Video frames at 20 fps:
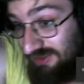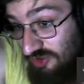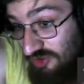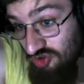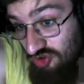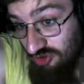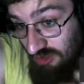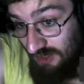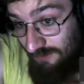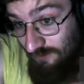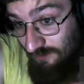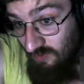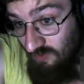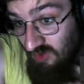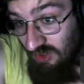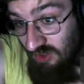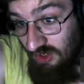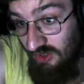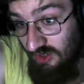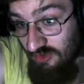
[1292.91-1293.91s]
the shape
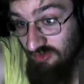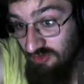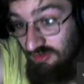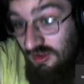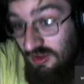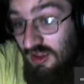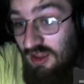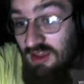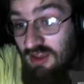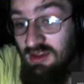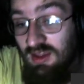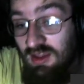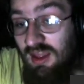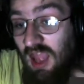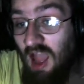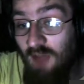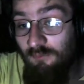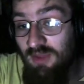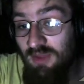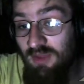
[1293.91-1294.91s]
because
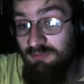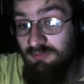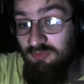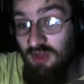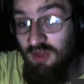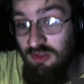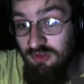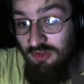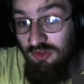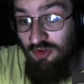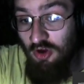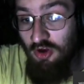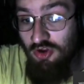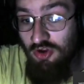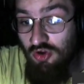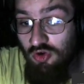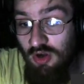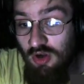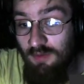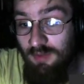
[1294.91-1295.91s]
how many places are
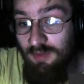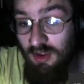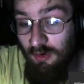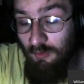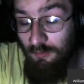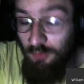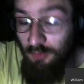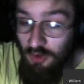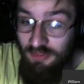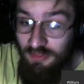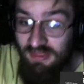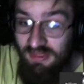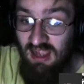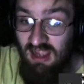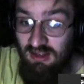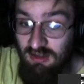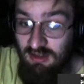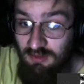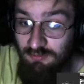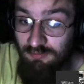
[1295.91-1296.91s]
you going to be able to put
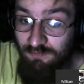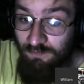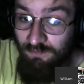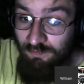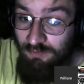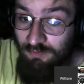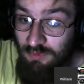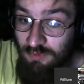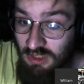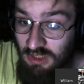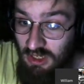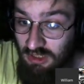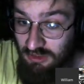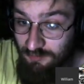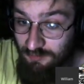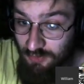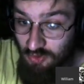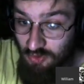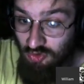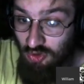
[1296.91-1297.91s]
that a
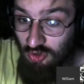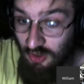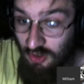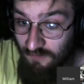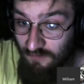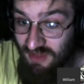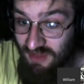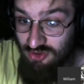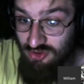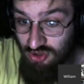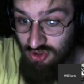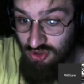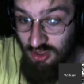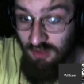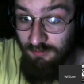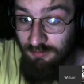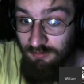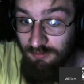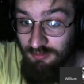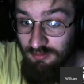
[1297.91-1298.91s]
computer of that shape?